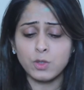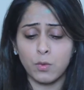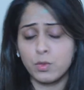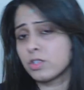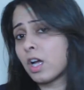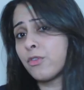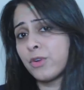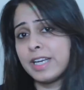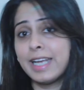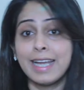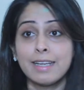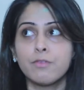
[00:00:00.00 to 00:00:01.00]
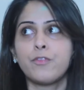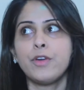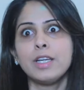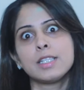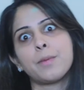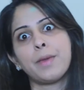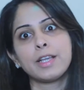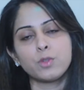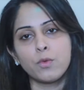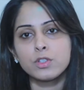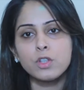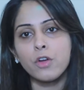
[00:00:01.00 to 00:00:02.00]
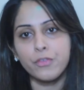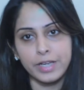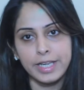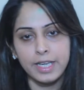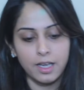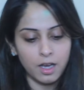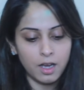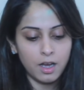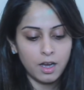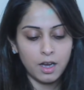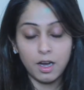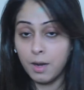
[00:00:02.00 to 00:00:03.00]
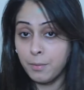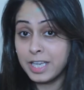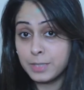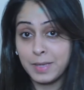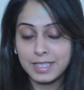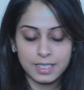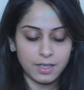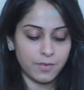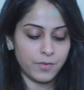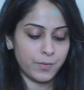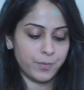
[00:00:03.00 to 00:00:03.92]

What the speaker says: so it was not really, and free shipping, so it was not really expensive.